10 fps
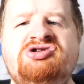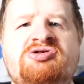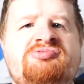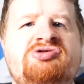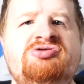It's
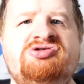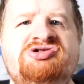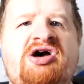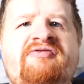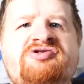up to
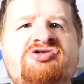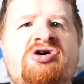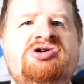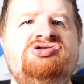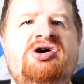yourself as
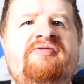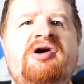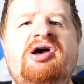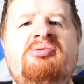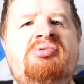long as you have
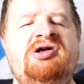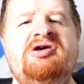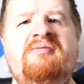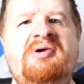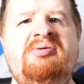
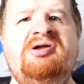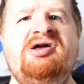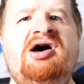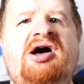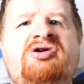plenty of memory
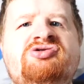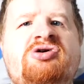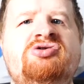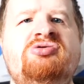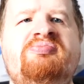cards
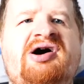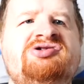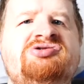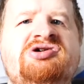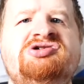on you,
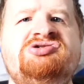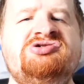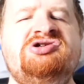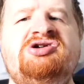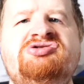batteries,
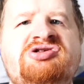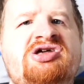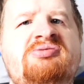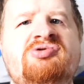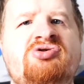etc., to
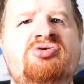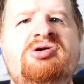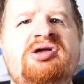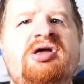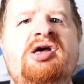keep you
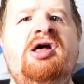going.